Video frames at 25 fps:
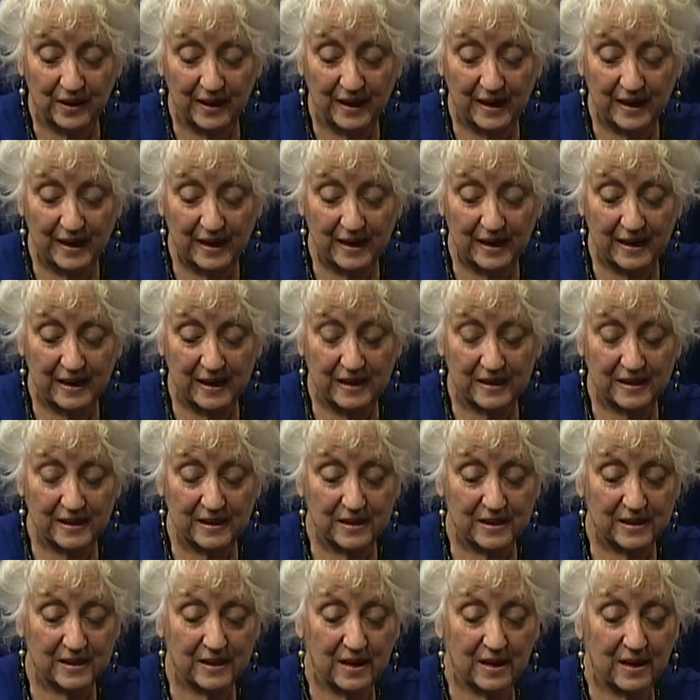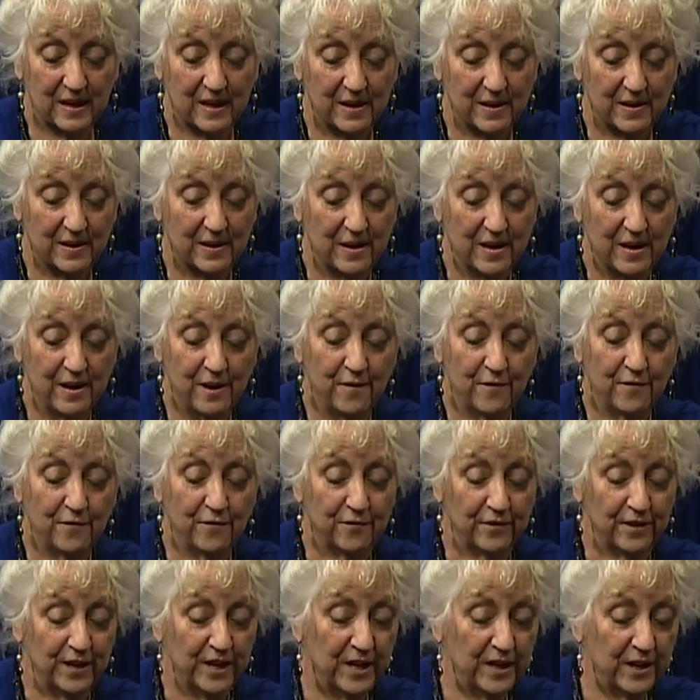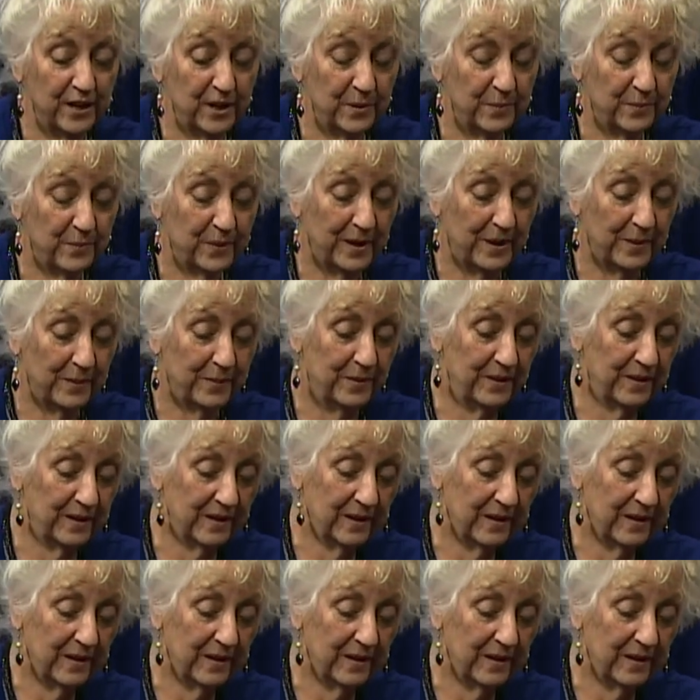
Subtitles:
and it's free to the public.